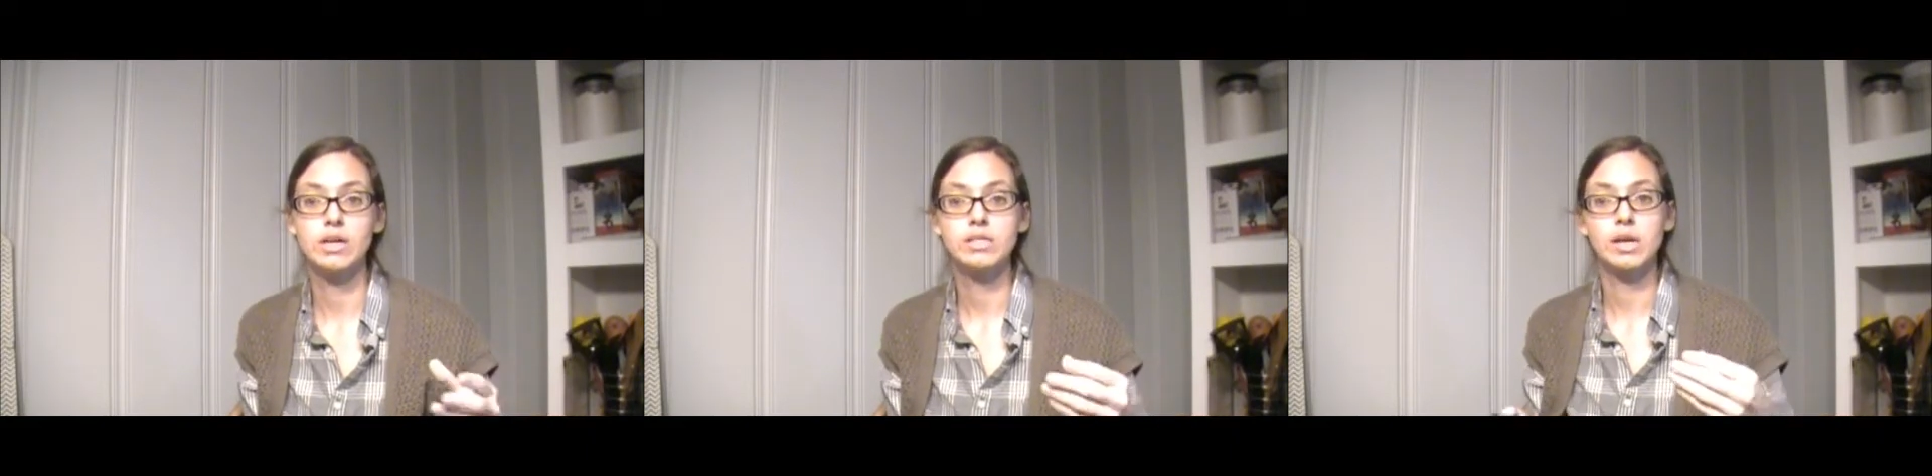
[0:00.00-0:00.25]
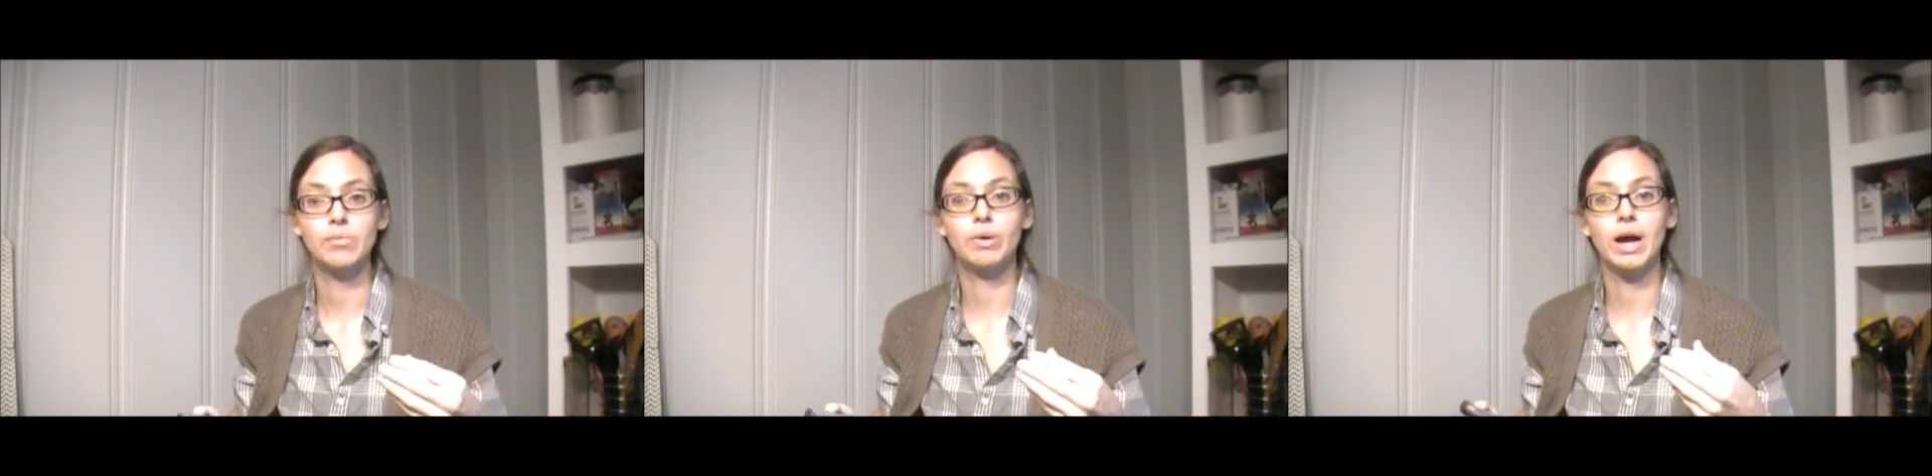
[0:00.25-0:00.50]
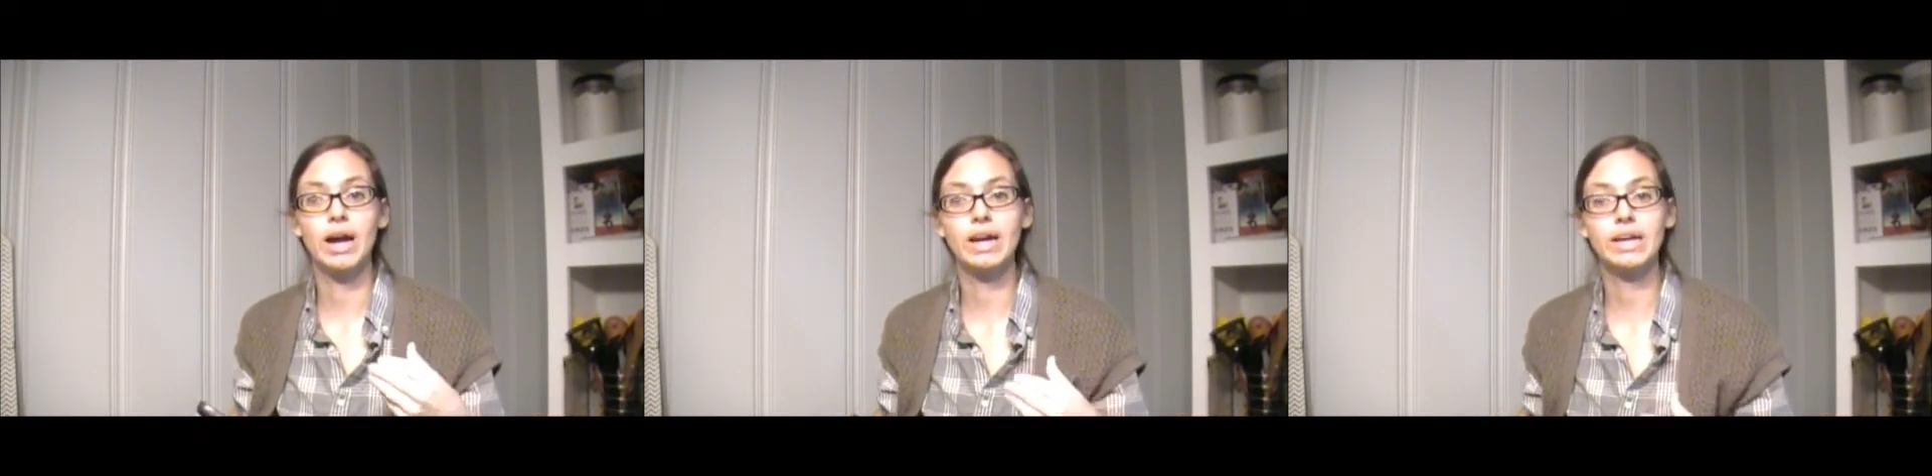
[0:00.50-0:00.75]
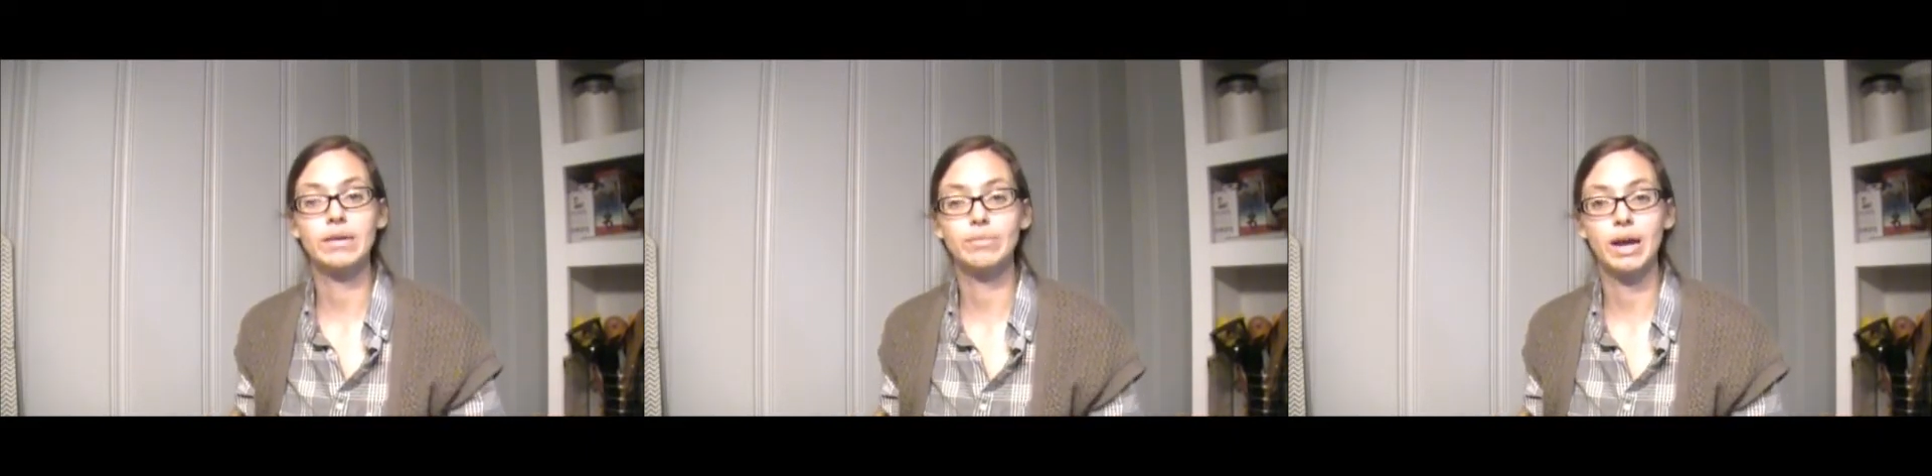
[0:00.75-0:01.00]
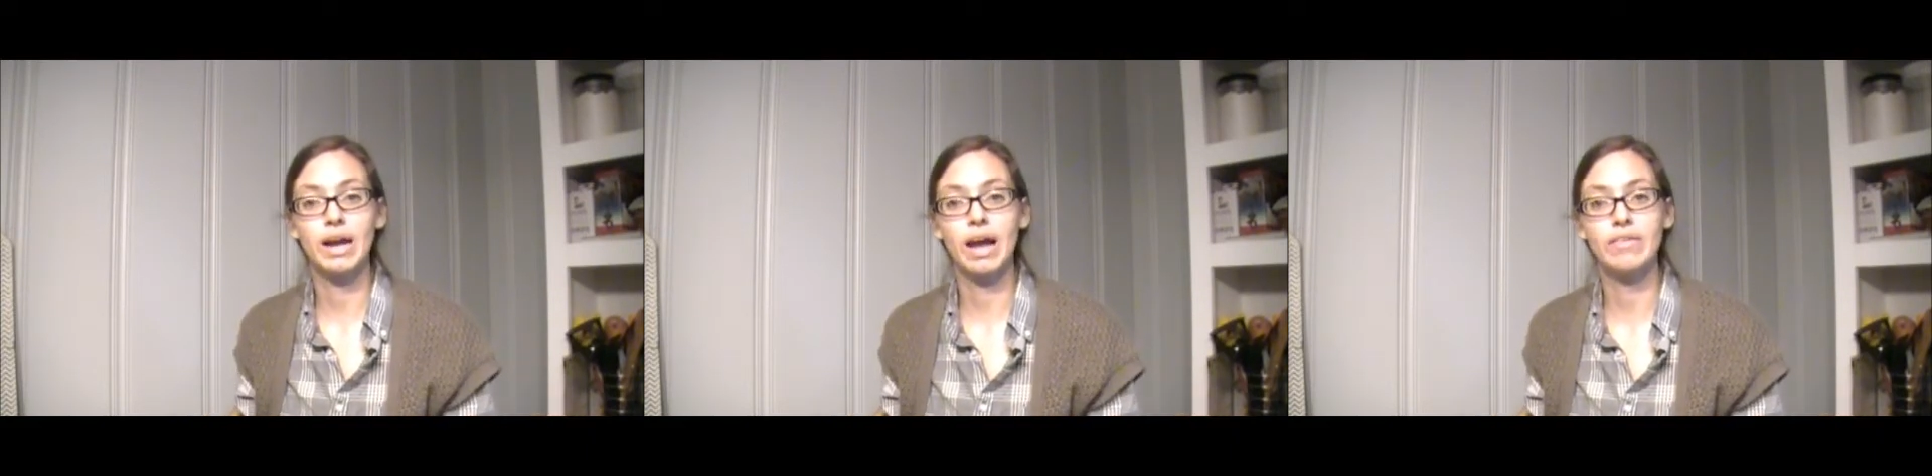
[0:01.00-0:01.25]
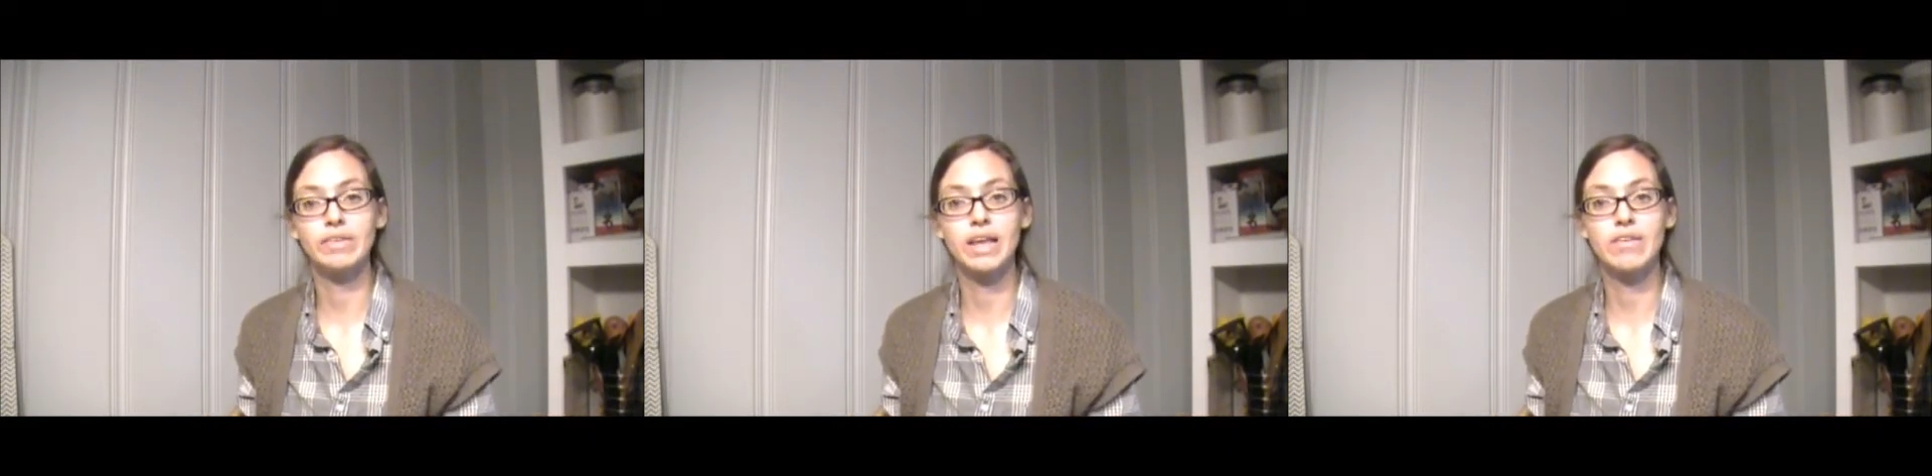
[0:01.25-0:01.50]
So by
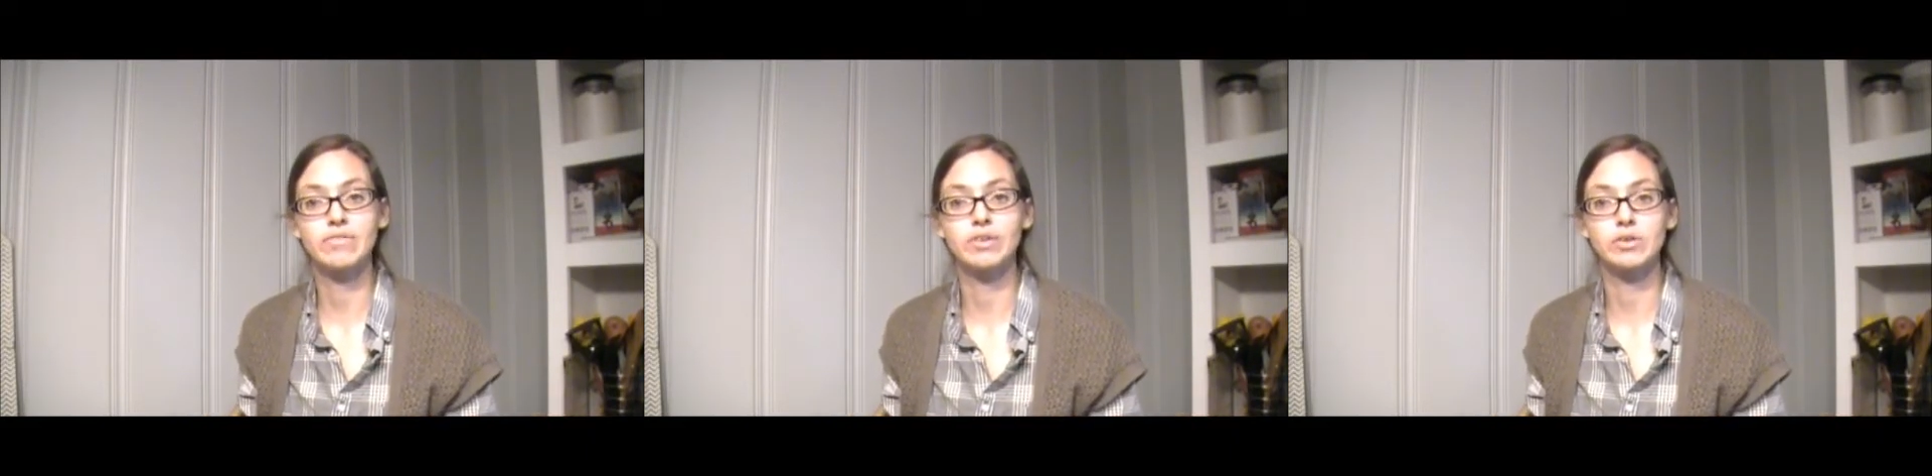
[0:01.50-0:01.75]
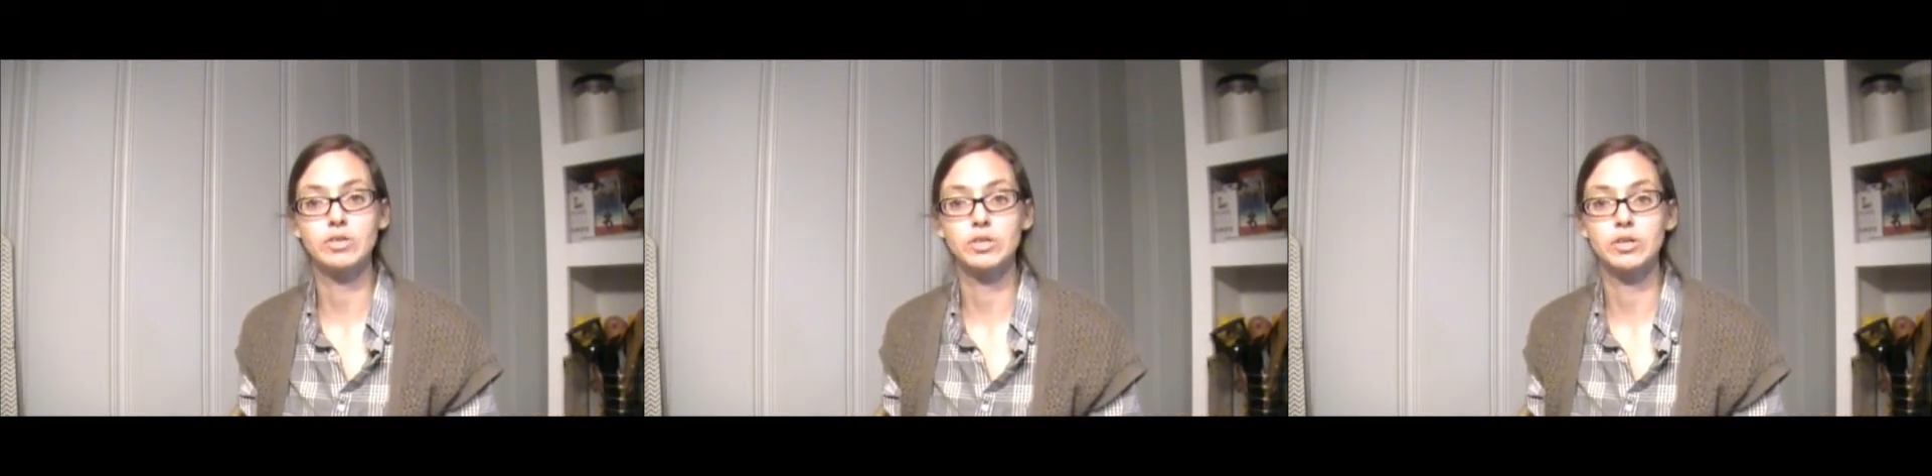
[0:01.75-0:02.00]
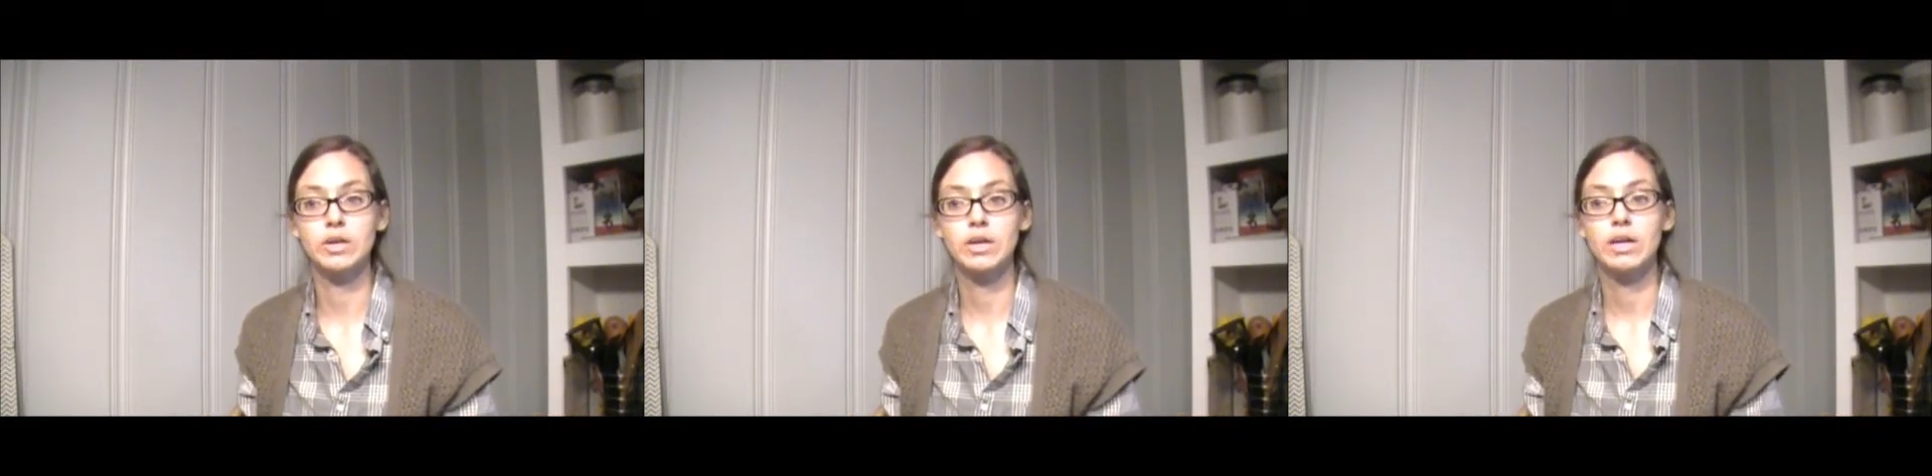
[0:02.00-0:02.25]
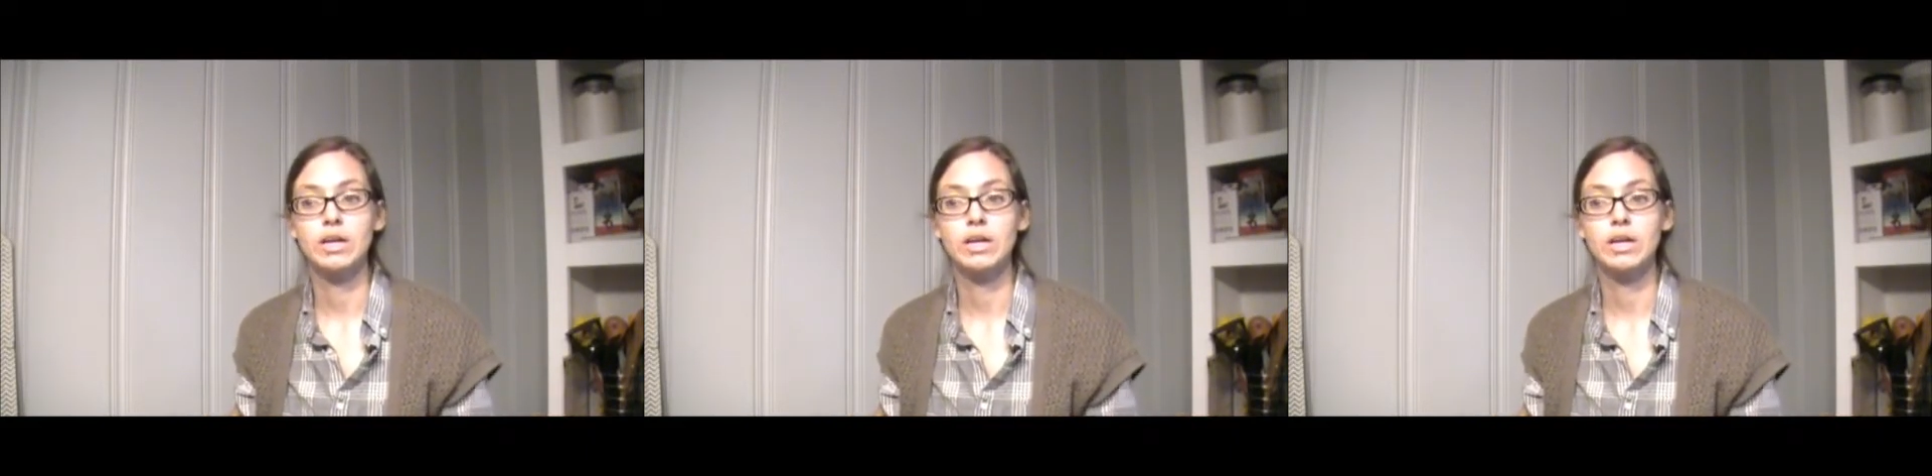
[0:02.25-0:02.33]
having that filter,